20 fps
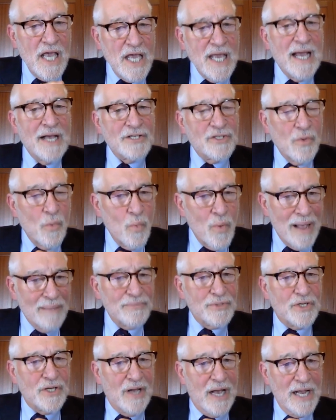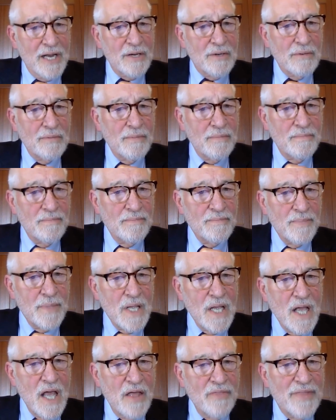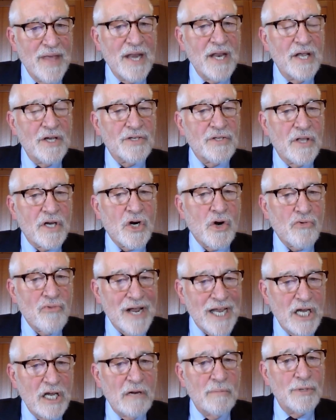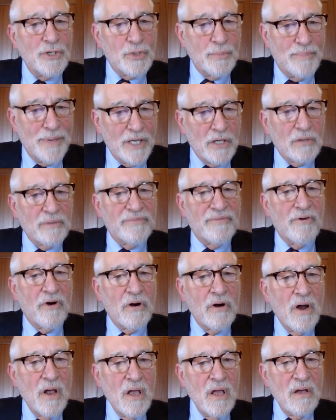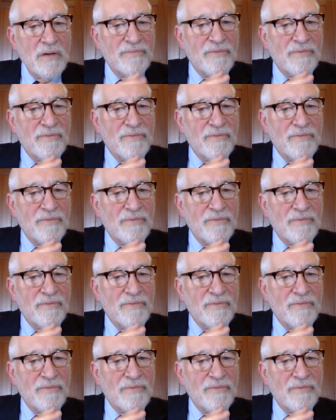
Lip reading: He has a website that is, the curriculum is built for